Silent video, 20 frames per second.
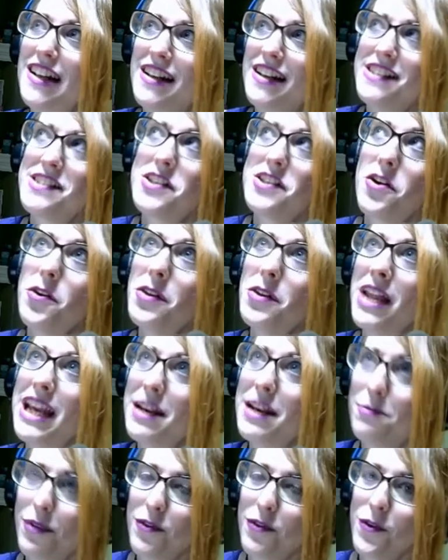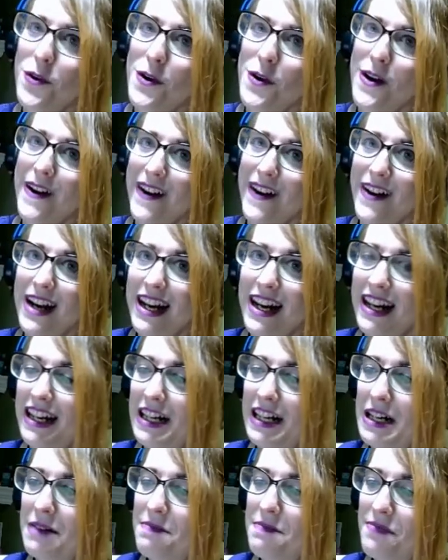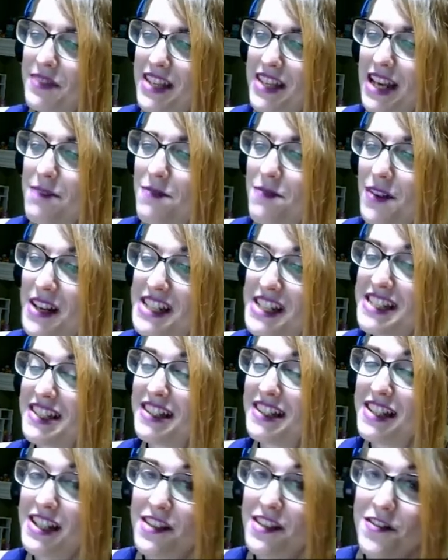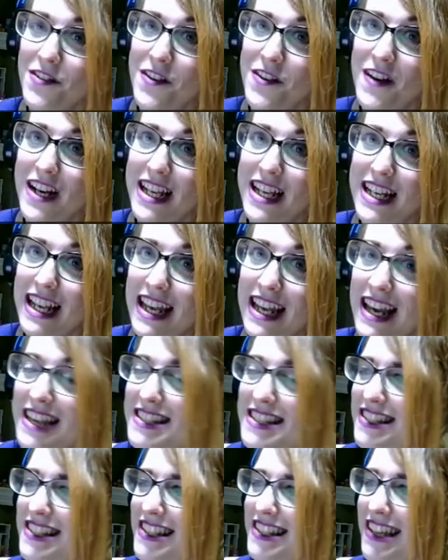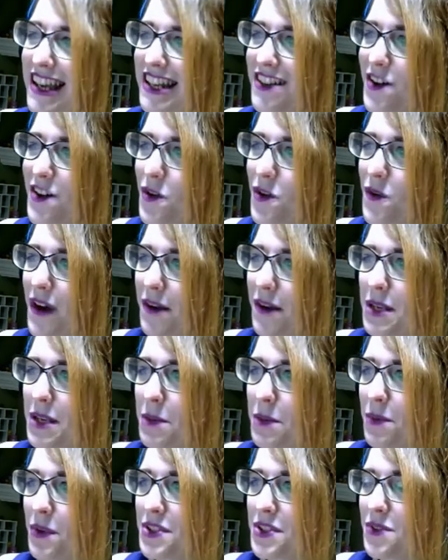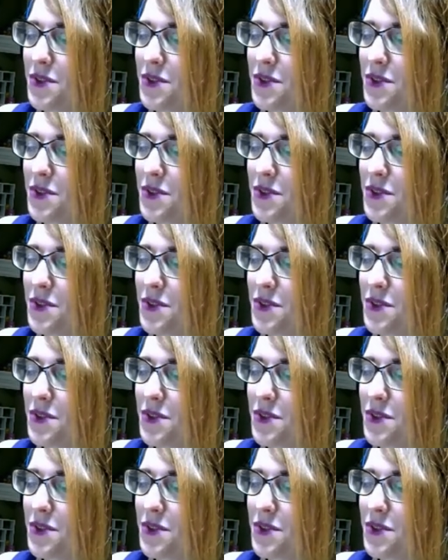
so late before time for us to leave for NAIC. I don't want people to